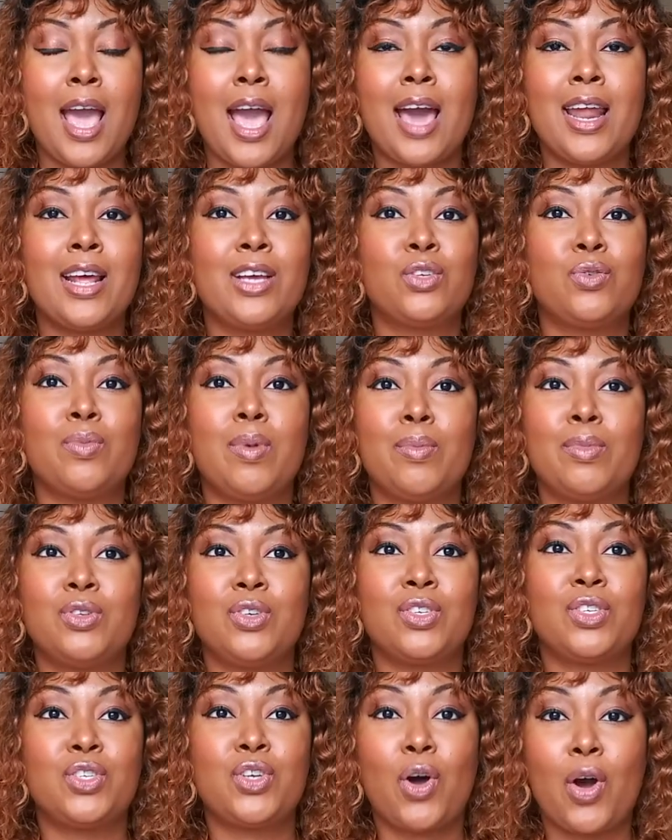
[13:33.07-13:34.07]
And I just remember
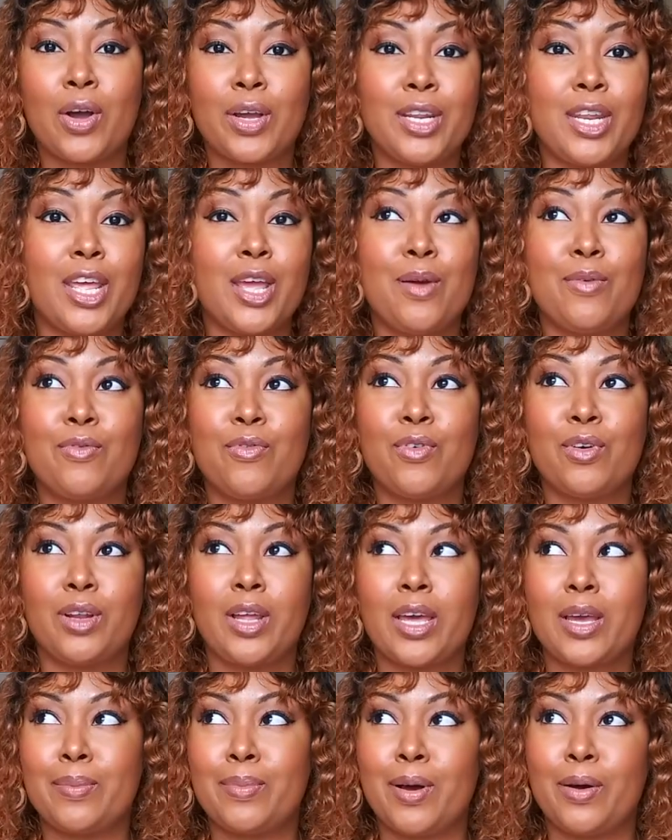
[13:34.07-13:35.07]
just talking to him for
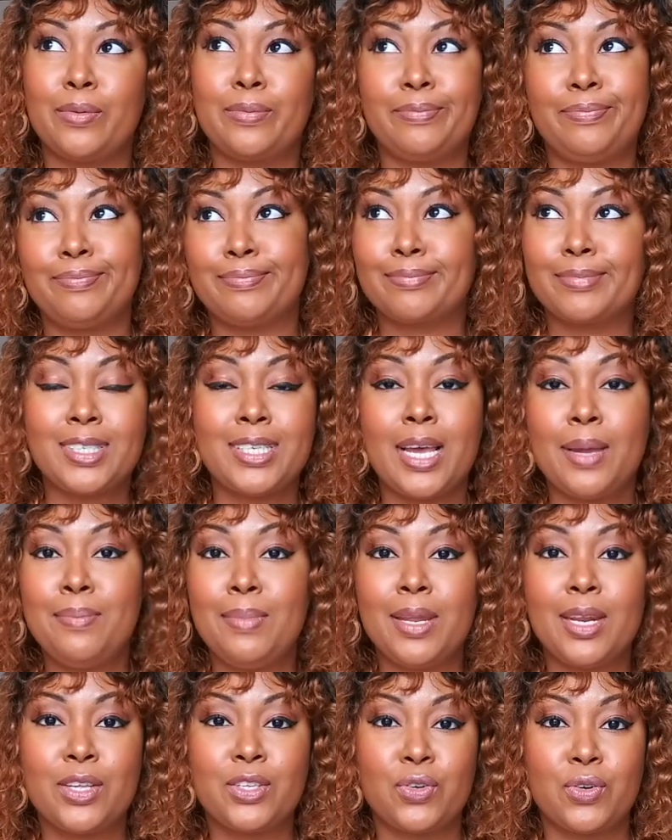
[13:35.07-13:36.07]
like about 10
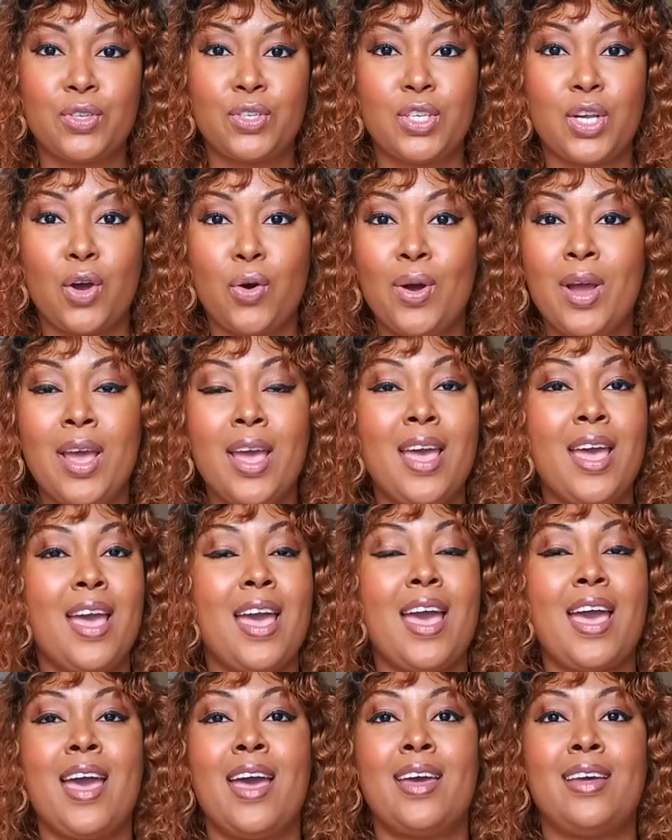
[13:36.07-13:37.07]
minutes or so,
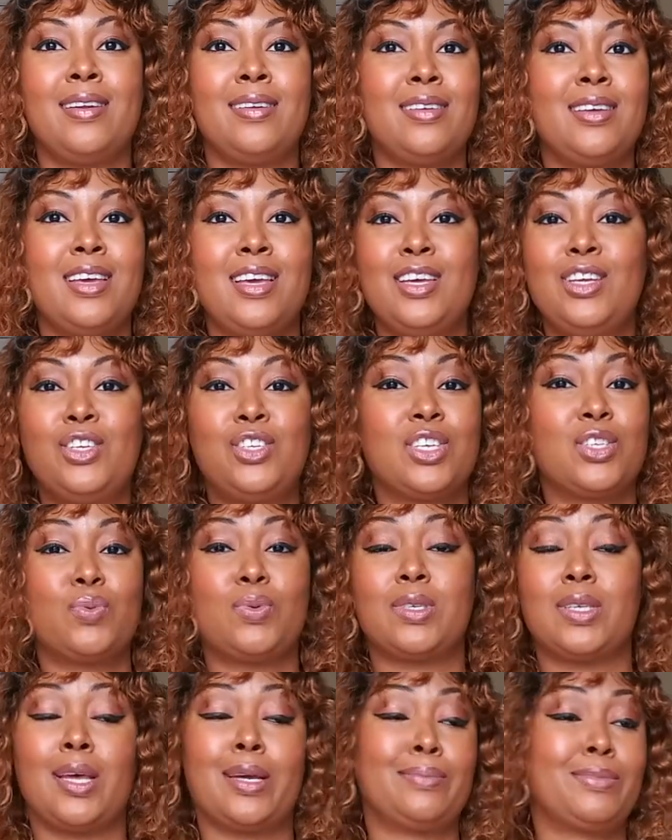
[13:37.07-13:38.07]
and he just
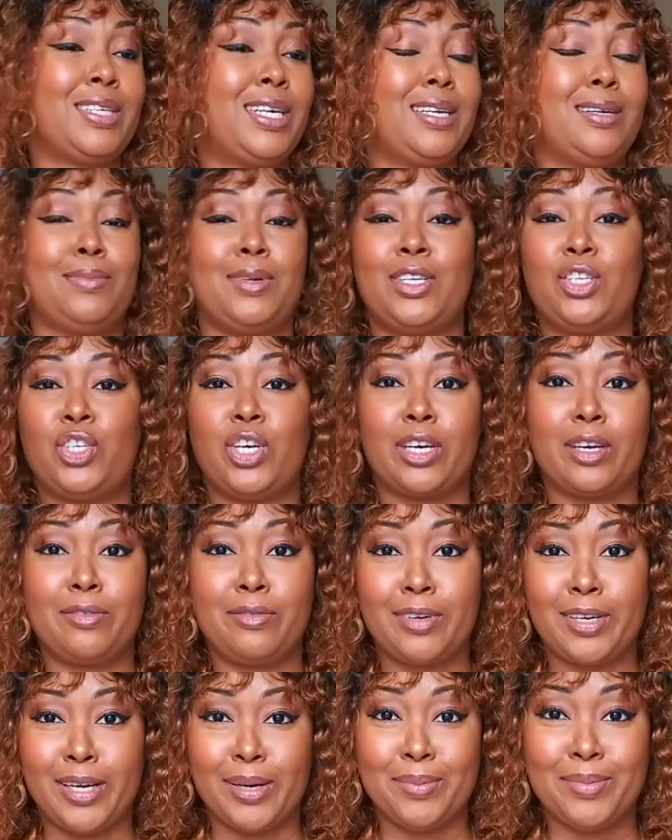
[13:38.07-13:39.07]
was like, anybody
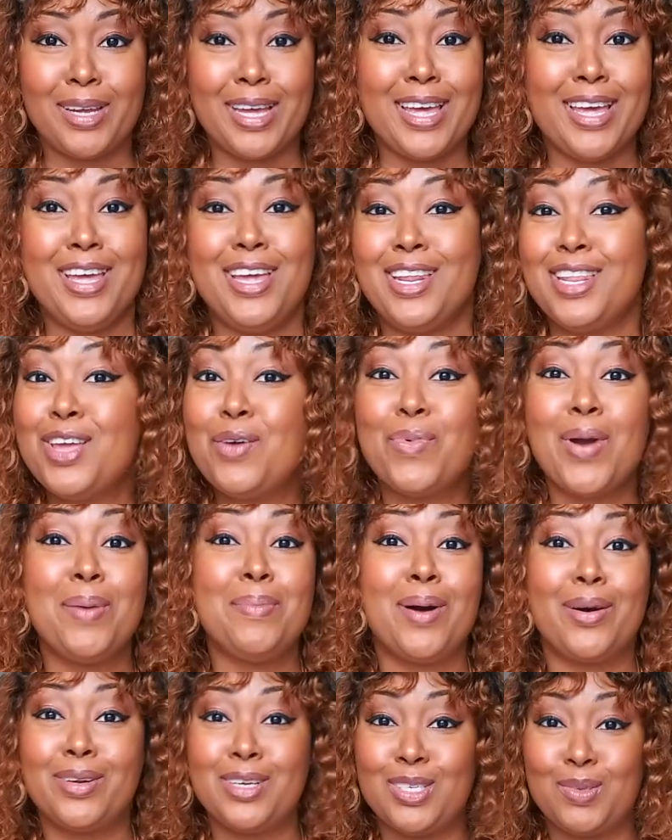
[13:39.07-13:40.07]
checking for them, and he went
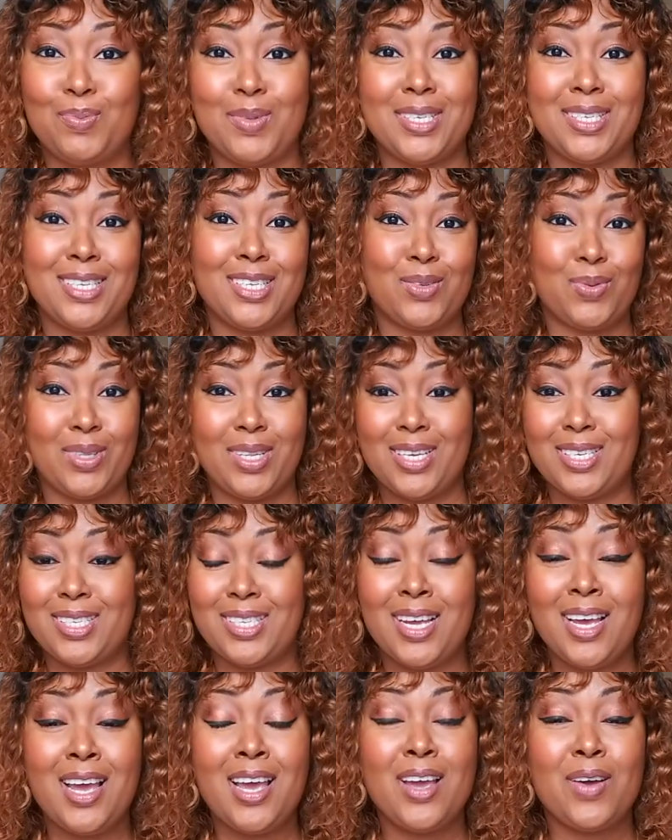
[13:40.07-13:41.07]
about his business with his